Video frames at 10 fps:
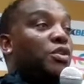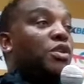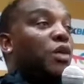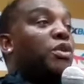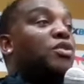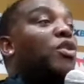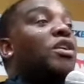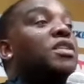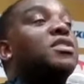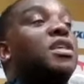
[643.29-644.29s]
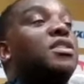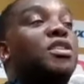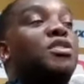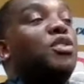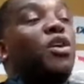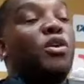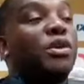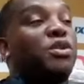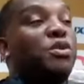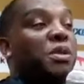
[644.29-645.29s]
you know it's going it's, it's it's not
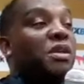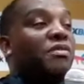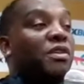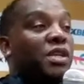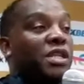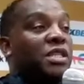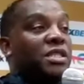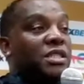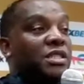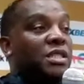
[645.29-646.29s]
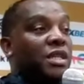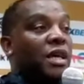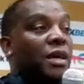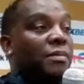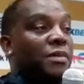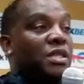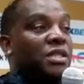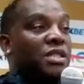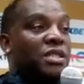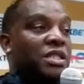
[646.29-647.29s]
going to be a very easy se- um,
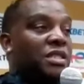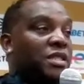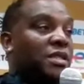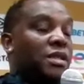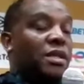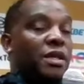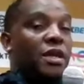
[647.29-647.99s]
easy season,